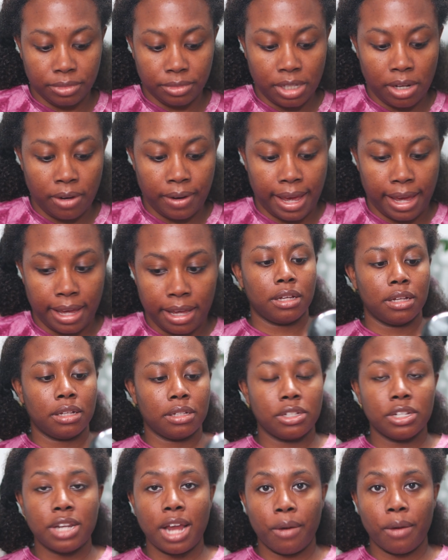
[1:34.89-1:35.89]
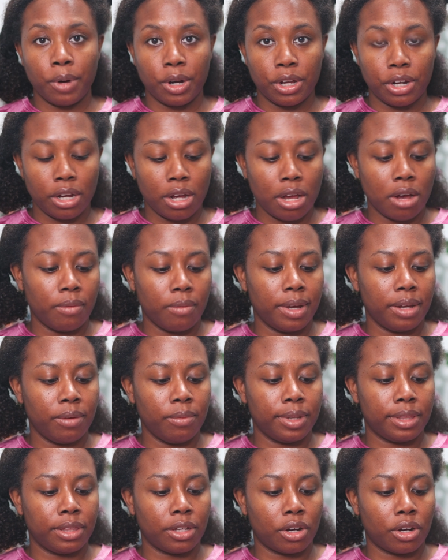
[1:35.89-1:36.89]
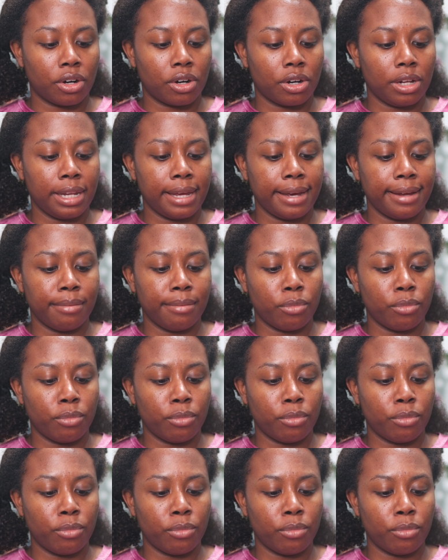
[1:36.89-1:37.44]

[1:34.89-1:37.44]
Okay, so now we're gonna go in with the Curlaide